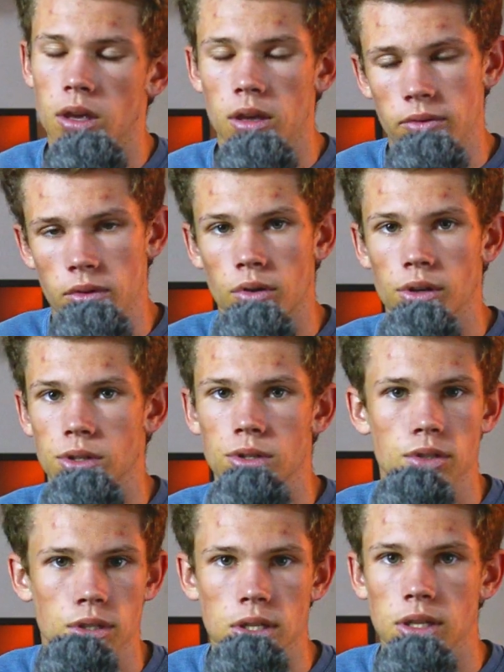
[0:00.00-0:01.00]
If you wanted to
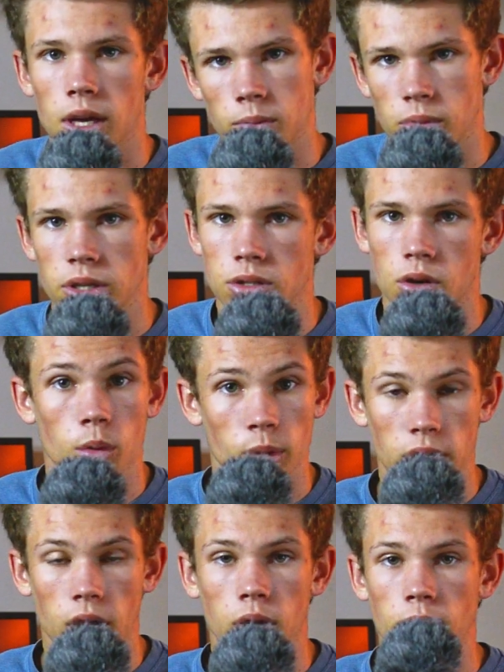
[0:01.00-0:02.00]
see that, please
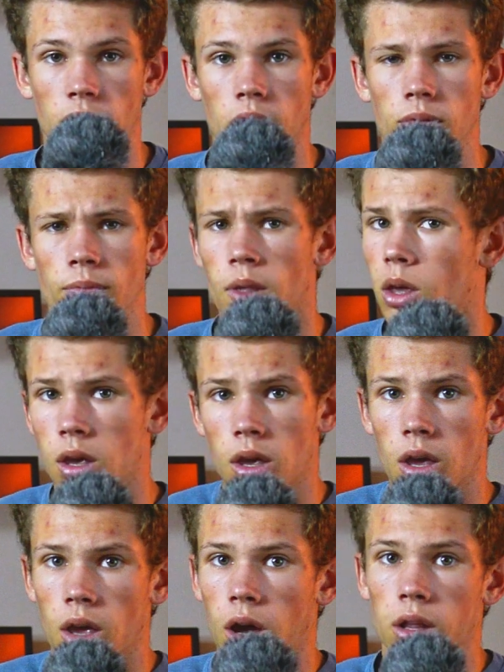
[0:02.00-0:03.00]
comment down below.
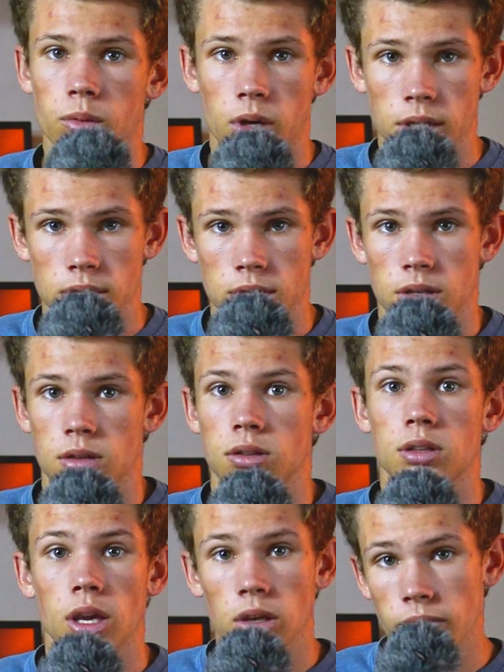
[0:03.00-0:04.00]
Otherwise,
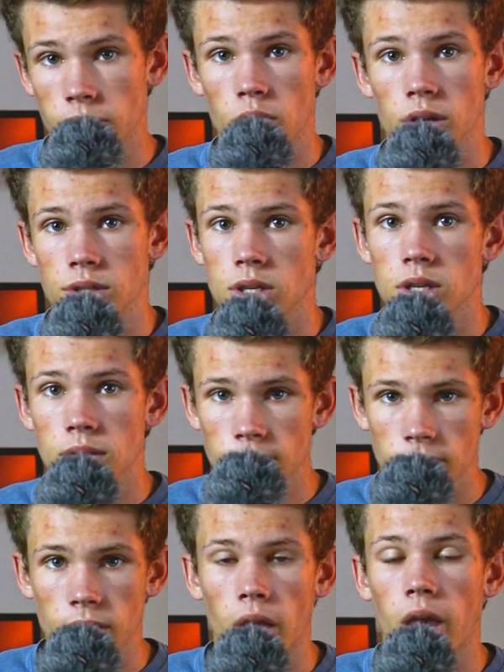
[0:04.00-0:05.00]
thank you for
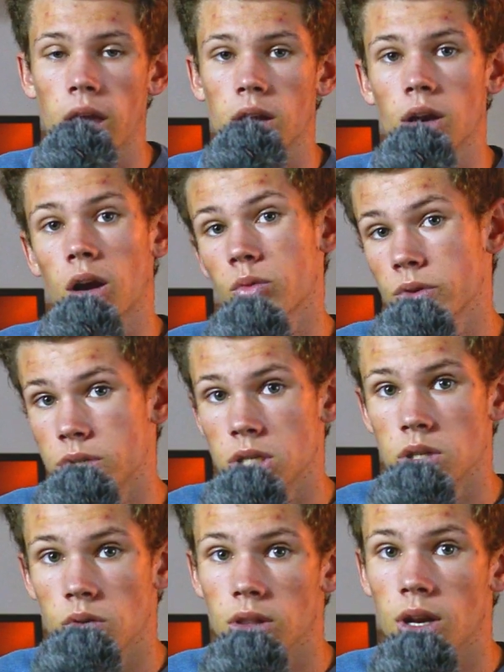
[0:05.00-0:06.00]
watching, and I will see
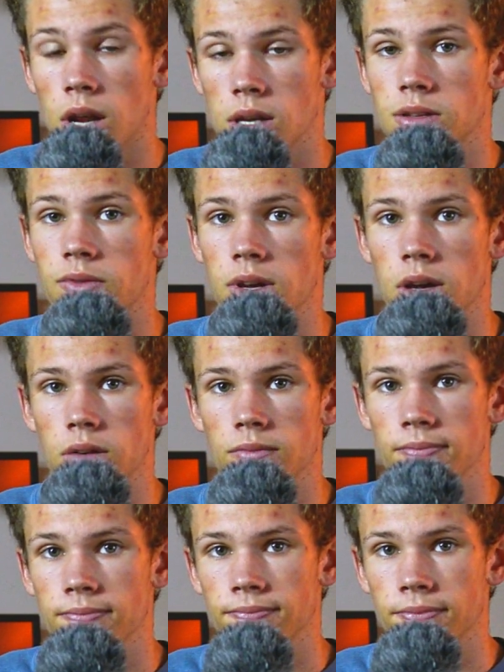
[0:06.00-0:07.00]
you in the next video.
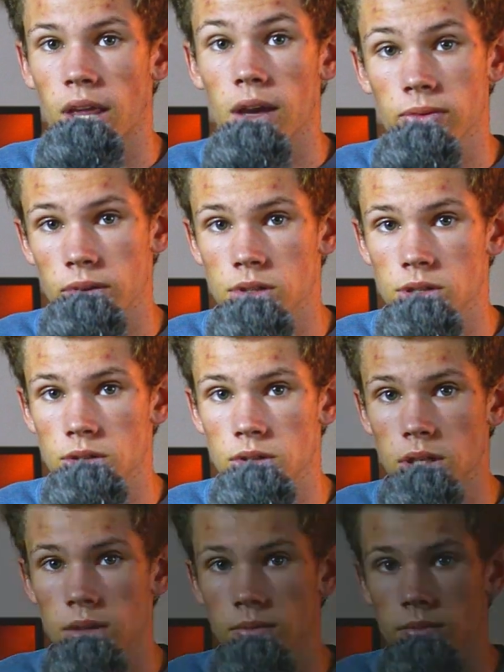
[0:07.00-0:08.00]
Have fun shooting.